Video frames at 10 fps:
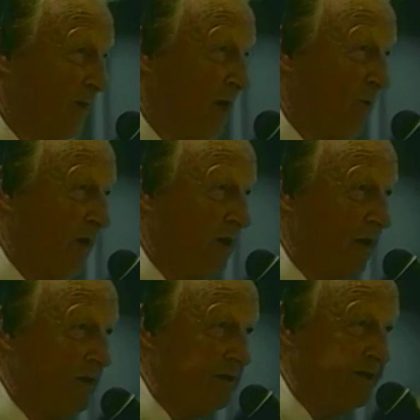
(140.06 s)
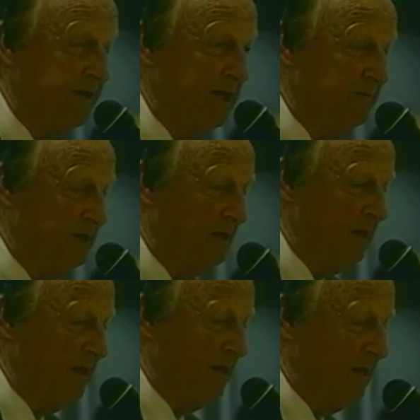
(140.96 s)
player. We had a good team, and
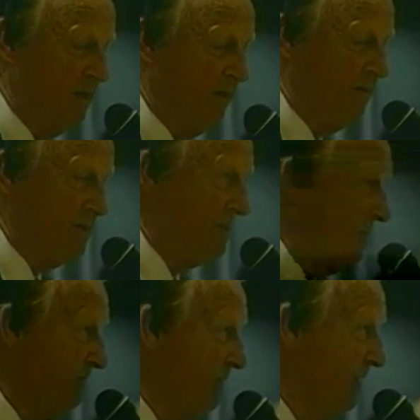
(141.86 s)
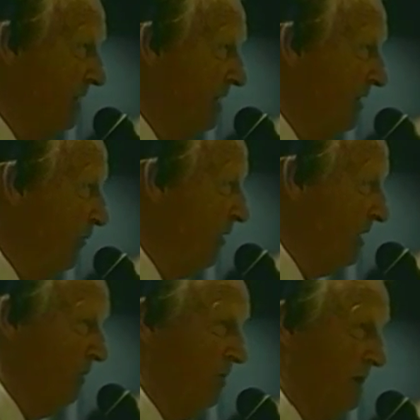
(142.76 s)
the coach said,
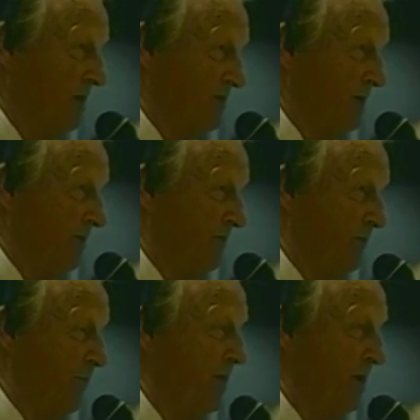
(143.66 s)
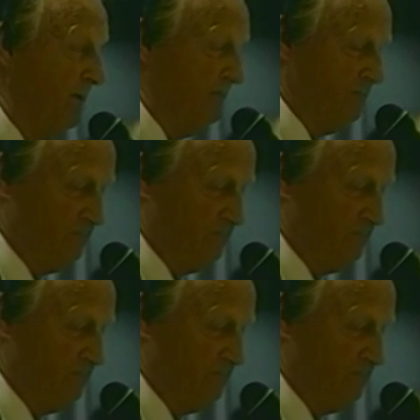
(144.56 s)
we'll get you to go to Pitt.